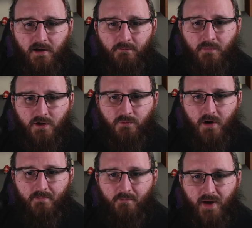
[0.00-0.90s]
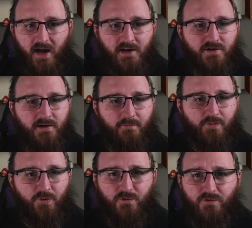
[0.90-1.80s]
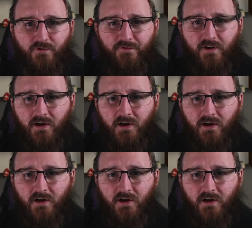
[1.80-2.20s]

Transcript: You weren't bad. You can improve.